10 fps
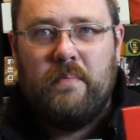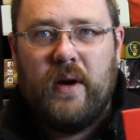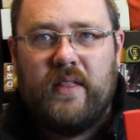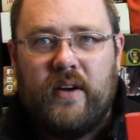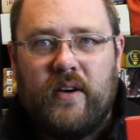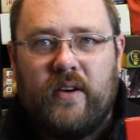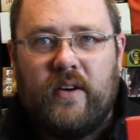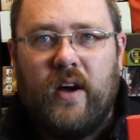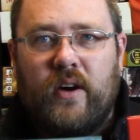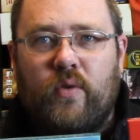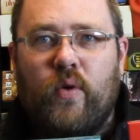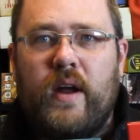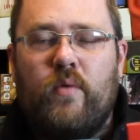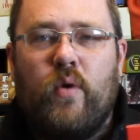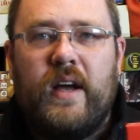but they're a
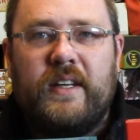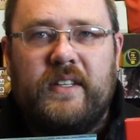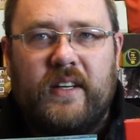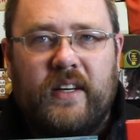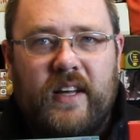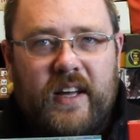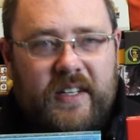great way to